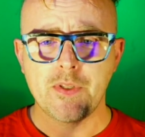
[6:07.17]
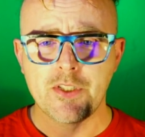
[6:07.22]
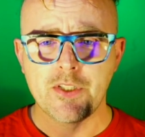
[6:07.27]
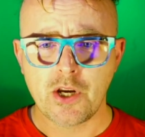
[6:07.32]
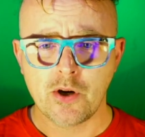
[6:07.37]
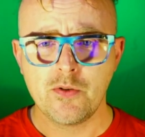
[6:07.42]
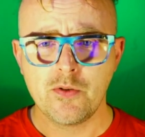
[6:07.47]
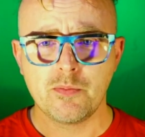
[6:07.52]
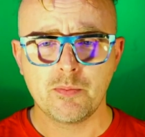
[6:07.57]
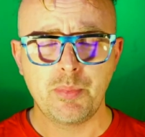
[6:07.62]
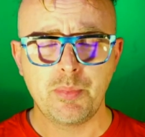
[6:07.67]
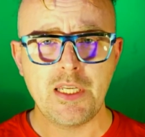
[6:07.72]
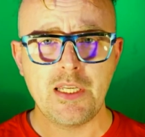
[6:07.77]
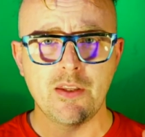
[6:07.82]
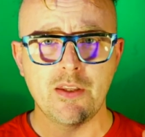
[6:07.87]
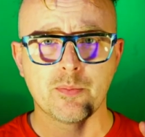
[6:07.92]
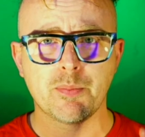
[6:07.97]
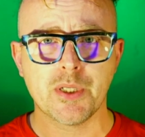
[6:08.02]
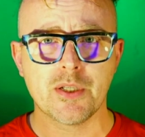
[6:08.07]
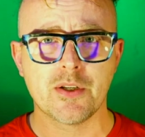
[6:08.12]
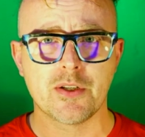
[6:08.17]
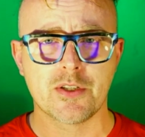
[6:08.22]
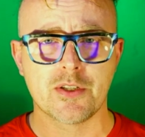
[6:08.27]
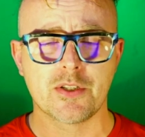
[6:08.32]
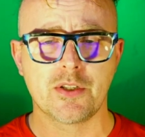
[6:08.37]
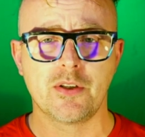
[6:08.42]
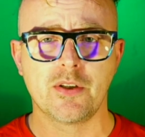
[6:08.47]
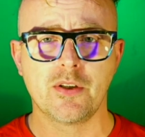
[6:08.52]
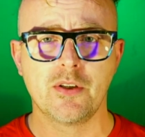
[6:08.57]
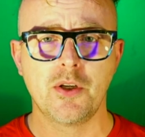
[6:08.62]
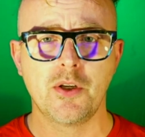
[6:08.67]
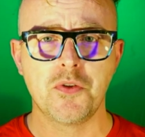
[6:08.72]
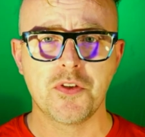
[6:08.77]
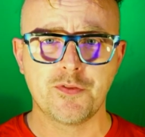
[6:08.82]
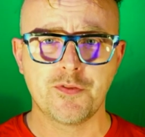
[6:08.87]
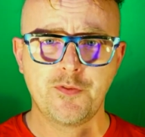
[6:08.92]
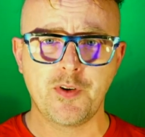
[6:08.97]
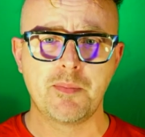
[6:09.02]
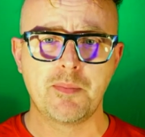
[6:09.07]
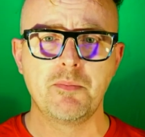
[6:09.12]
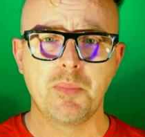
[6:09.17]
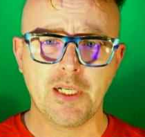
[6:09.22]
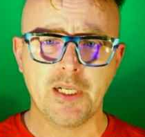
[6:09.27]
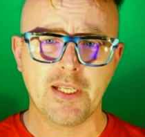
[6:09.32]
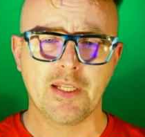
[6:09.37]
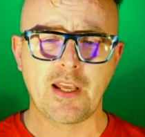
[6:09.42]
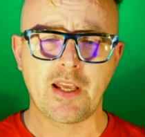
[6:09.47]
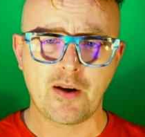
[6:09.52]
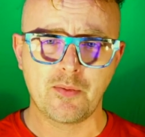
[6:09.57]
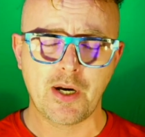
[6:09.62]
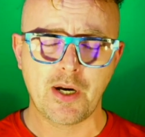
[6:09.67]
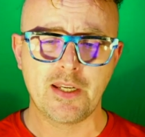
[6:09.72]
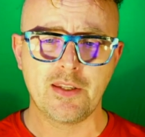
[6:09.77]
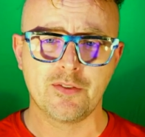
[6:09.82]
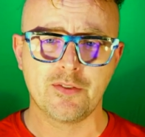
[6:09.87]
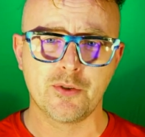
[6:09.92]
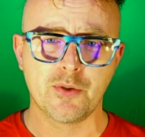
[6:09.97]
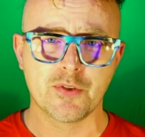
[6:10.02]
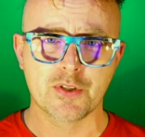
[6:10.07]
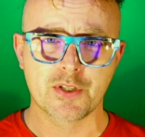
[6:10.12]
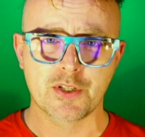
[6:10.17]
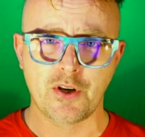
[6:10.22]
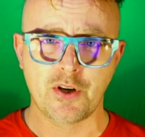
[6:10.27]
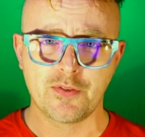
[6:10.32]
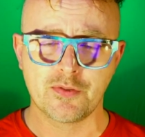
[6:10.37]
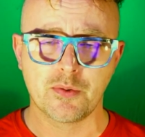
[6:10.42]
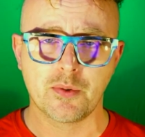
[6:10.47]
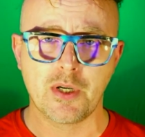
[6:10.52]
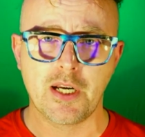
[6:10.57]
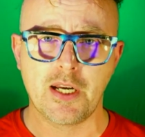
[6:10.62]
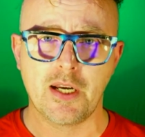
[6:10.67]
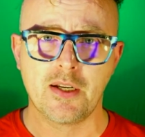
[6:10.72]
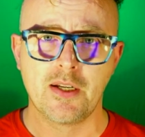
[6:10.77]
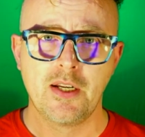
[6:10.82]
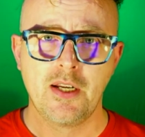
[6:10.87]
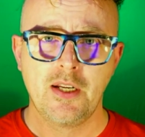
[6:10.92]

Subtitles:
Don't be the person who's fumbling their way through the software,